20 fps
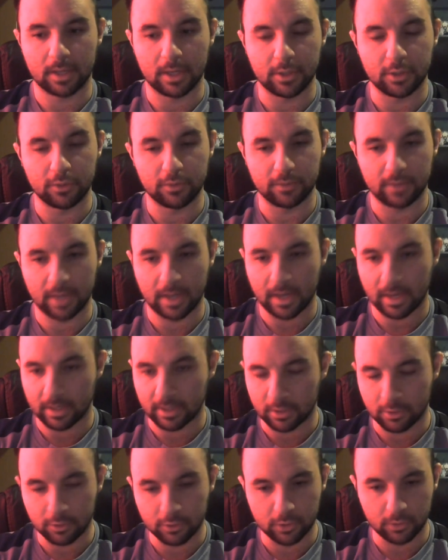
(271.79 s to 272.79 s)
I knew that I had a
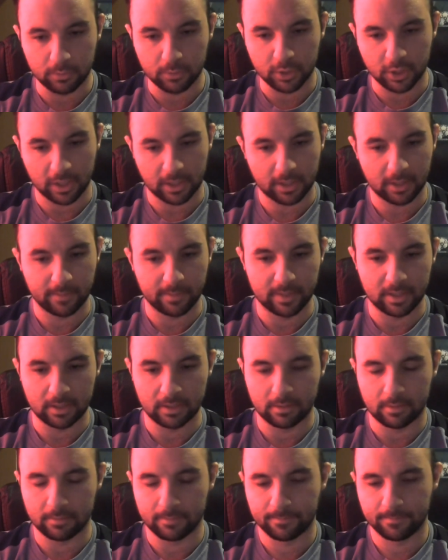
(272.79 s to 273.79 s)
YouTube check coming
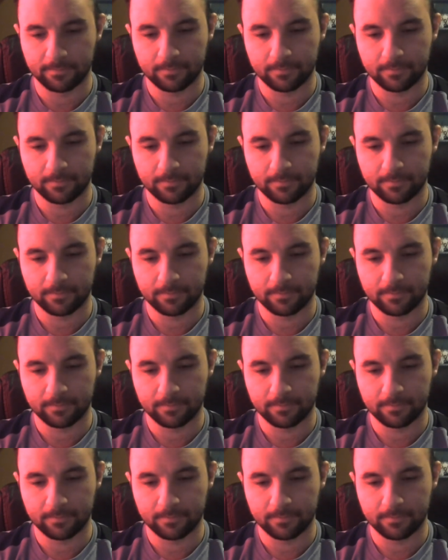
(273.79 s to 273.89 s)
in,